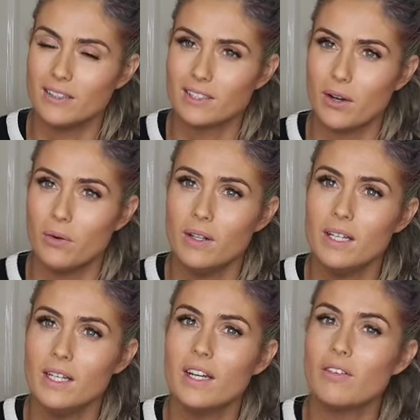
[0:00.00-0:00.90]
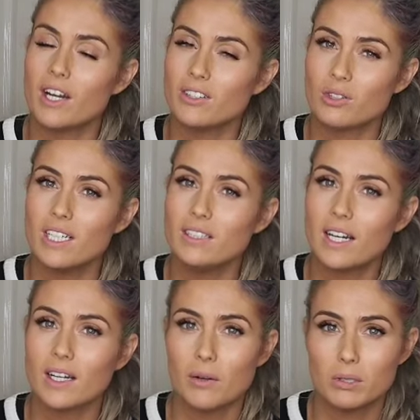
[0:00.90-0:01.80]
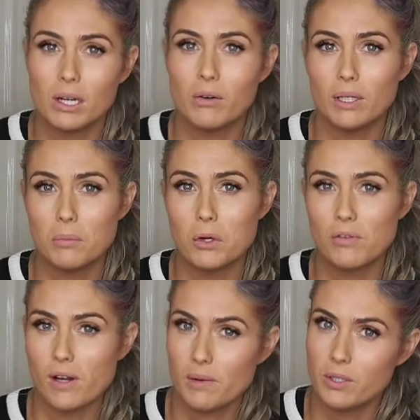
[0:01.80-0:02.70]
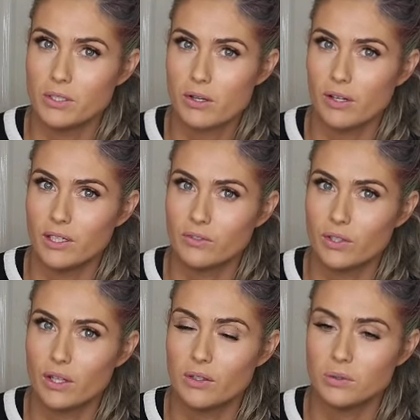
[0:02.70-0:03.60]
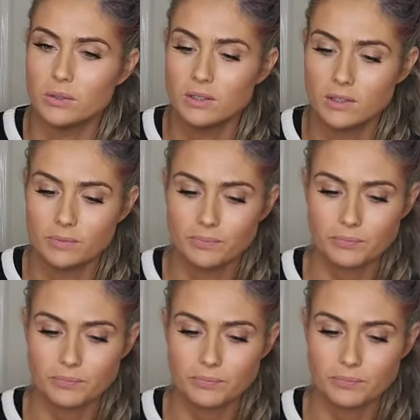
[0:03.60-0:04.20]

So if your hair is really dark, I would go with the more vibrant colours for those ones.